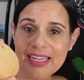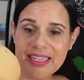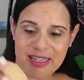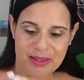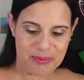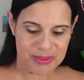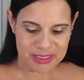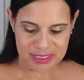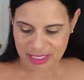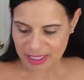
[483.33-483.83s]

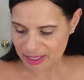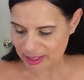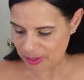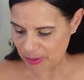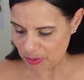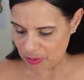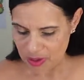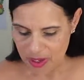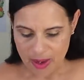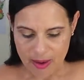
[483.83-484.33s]
Let me tell
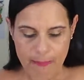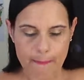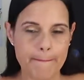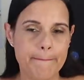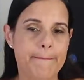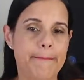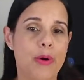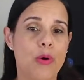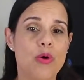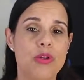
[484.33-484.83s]
you,
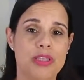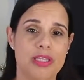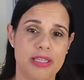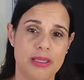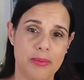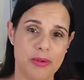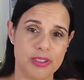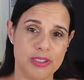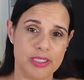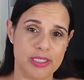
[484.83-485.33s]
both of
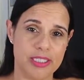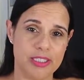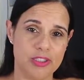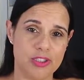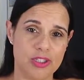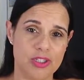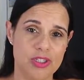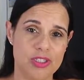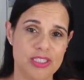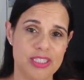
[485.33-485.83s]
them are
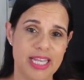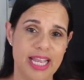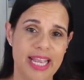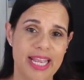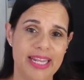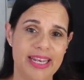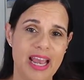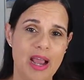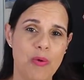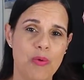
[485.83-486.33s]
delicious,
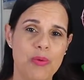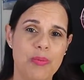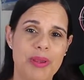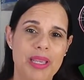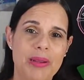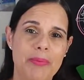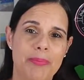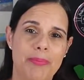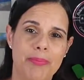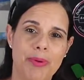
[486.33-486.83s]
and I will
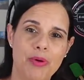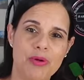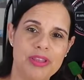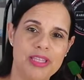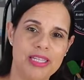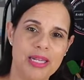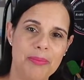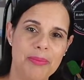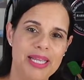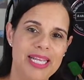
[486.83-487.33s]
make both
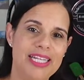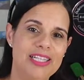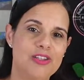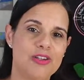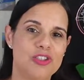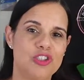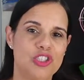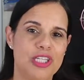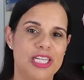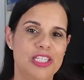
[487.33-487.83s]
of them
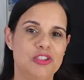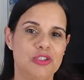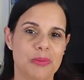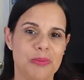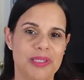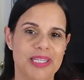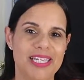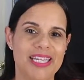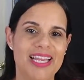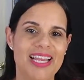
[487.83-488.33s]

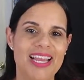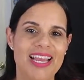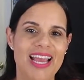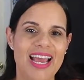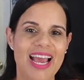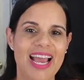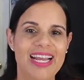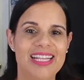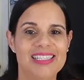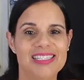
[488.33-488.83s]
interchangeably
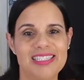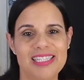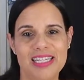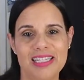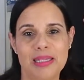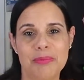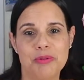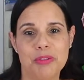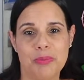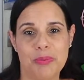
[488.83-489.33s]
and
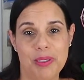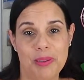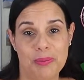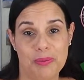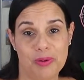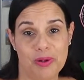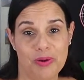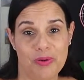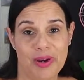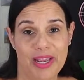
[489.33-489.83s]
send them to
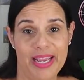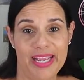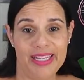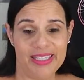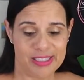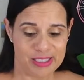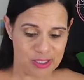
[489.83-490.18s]
people, all right?